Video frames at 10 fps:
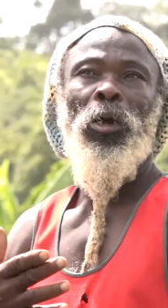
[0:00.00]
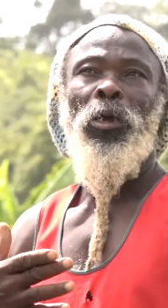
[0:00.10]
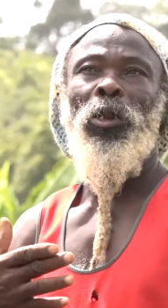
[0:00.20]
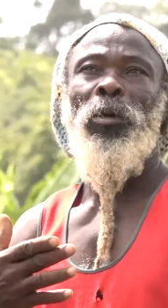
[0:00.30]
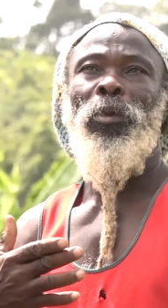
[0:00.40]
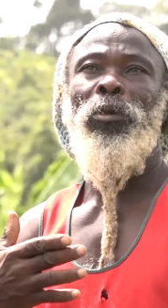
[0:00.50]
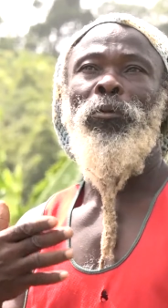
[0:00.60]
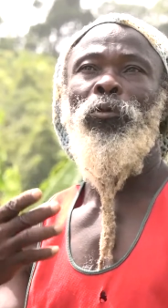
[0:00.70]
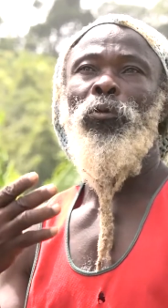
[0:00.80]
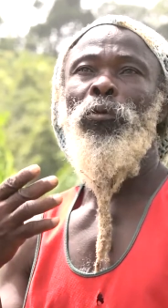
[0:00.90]
You know what I
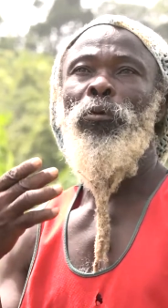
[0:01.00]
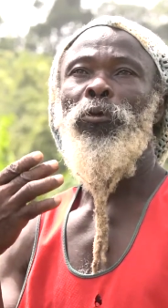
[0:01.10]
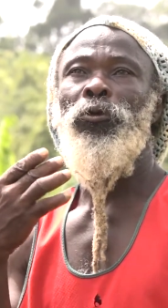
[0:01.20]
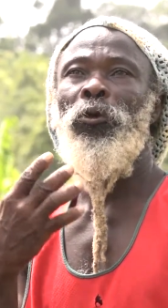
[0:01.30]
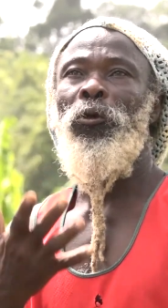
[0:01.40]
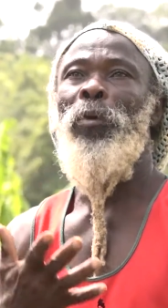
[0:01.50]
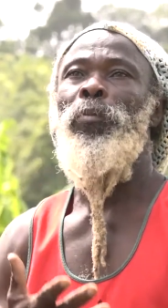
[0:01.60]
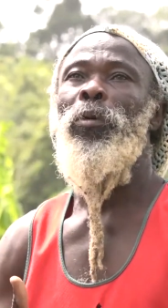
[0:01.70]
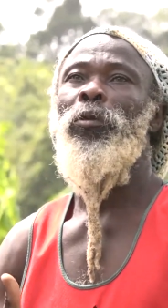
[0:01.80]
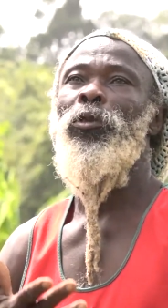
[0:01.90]
mean? Do tree crop,
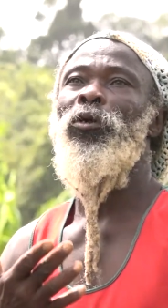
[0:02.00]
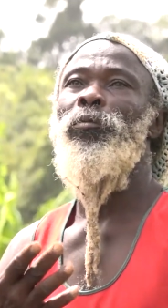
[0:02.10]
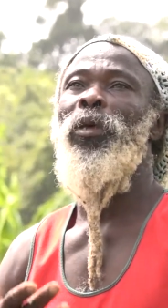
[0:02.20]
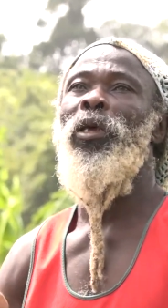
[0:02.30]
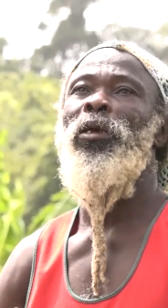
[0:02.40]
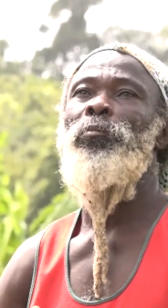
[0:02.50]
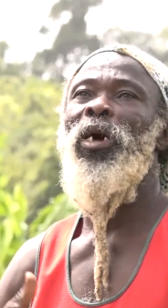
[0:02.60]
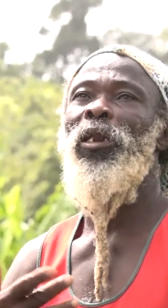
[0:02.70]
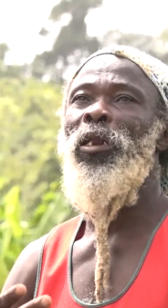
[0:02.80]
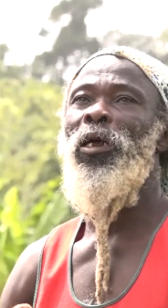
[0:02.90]
nutmeg,
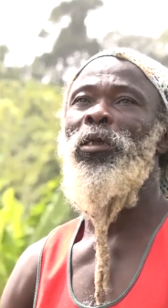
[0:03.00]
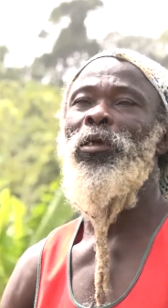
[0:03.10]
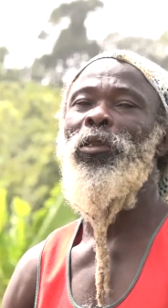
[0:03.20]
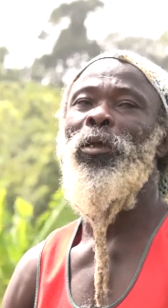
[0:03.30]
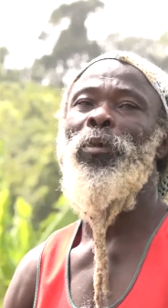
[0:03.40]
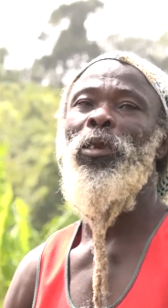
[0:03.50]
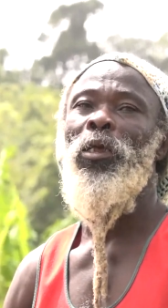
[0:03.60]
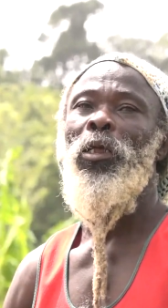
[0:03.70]
banana. You know what I mean?